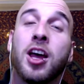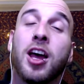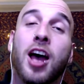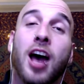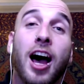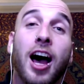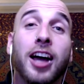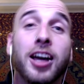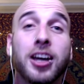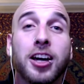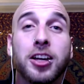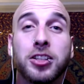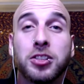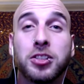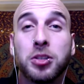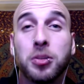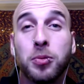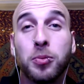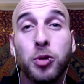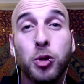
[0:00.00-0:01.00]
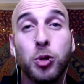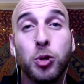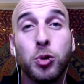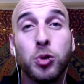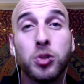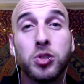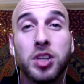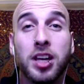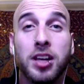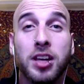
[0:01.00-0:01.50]
I got some
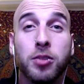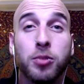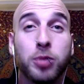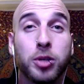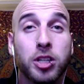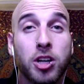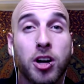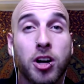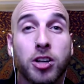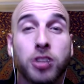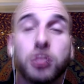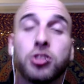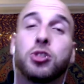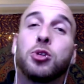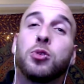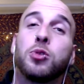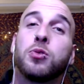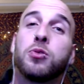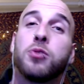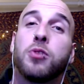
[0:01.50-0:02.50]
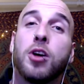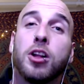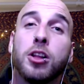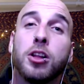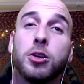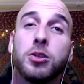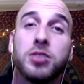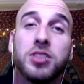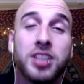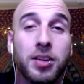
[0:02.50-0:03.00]
news in regards to
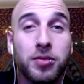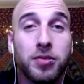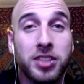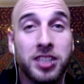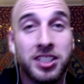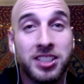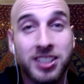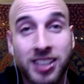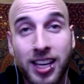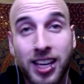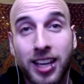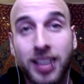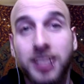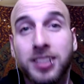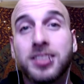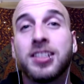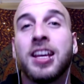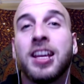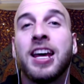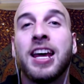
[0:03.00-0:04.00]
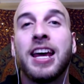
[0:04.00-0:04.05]
Fallout 76,